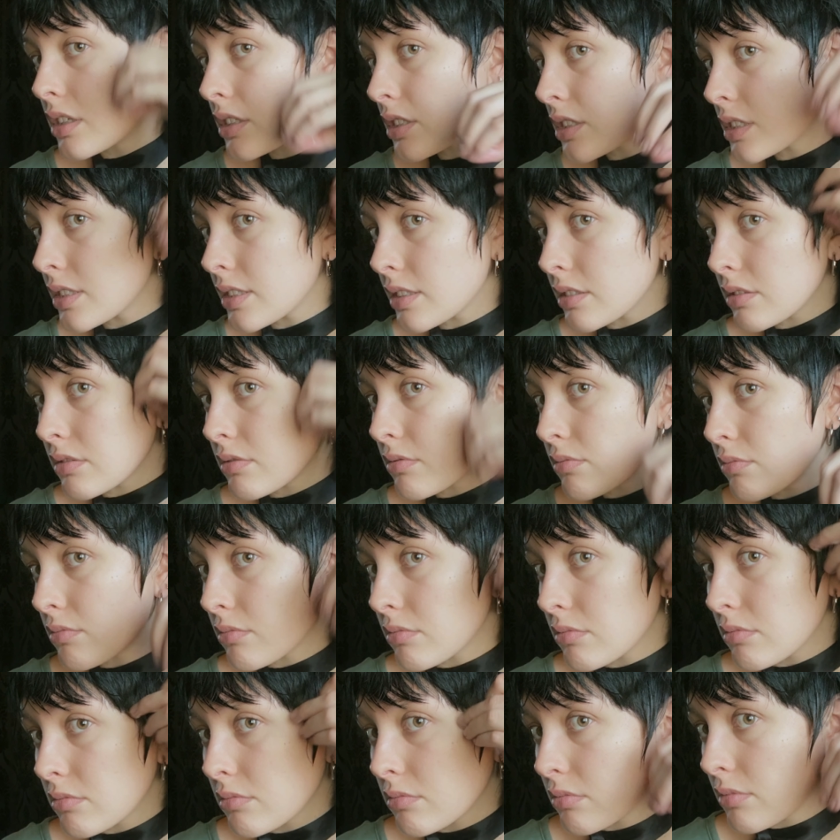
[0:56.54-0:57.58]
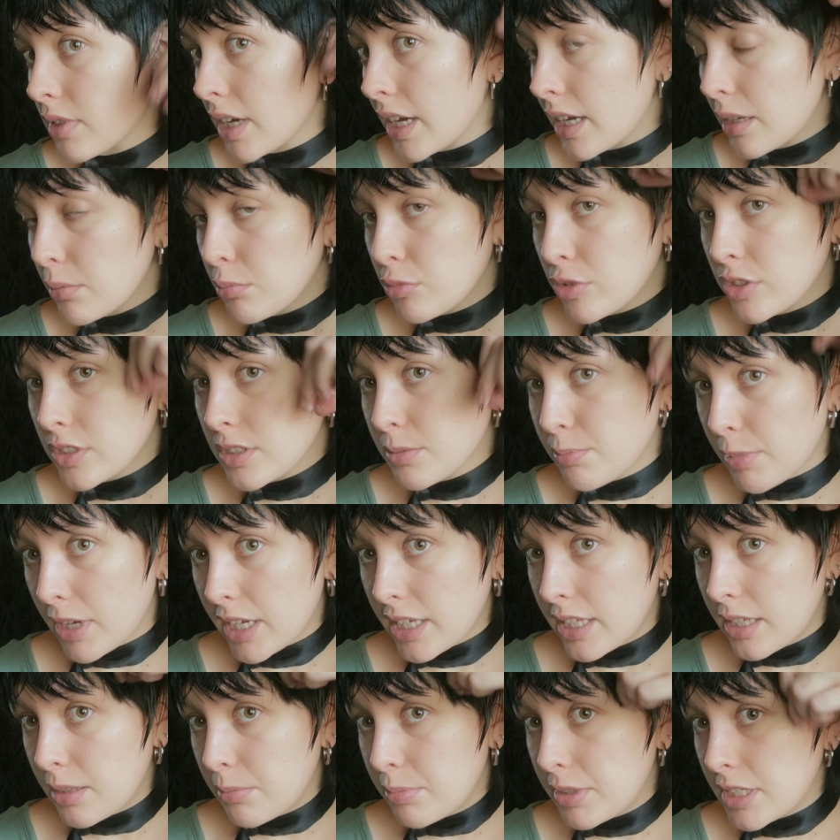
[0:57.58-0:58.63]
I just add more
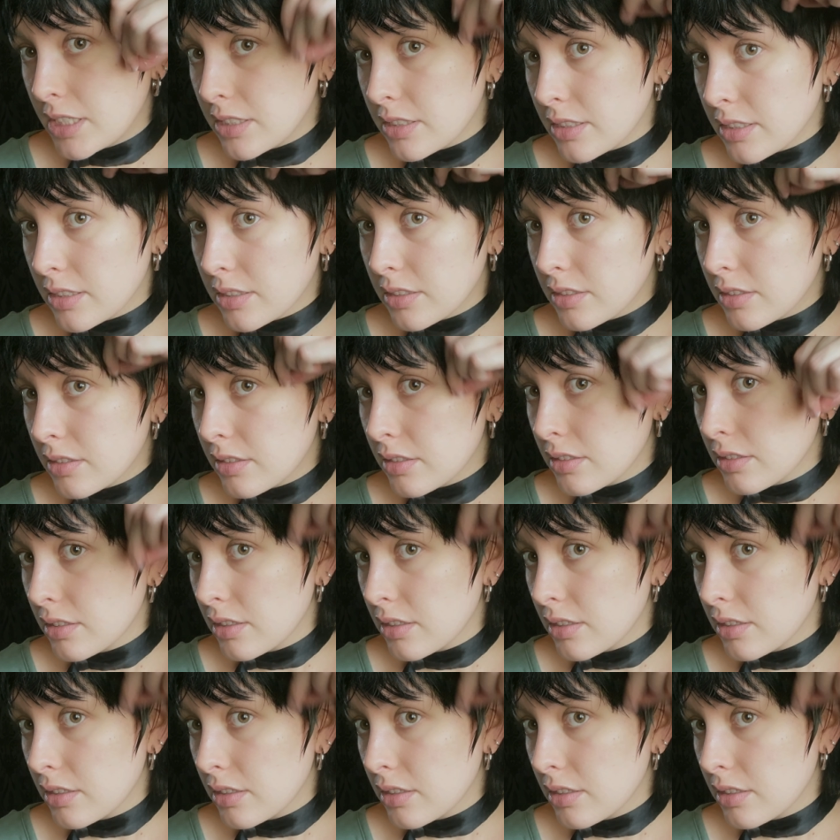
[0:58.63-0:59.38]
spiky pieces.